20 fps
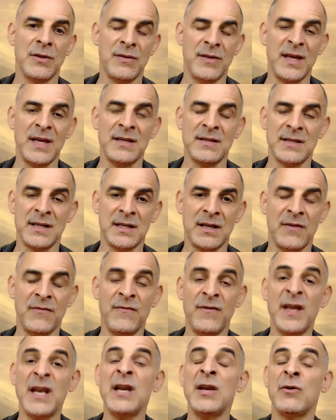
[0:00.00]
things that are
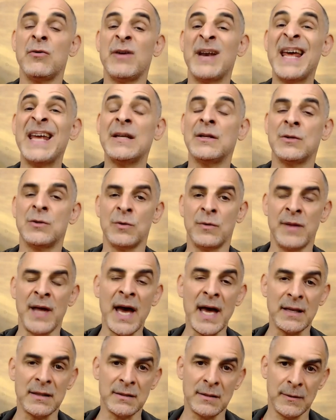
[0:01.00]
very related to
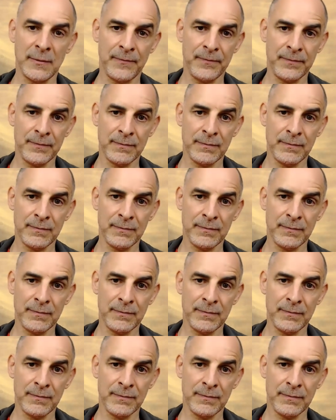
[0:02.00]
that.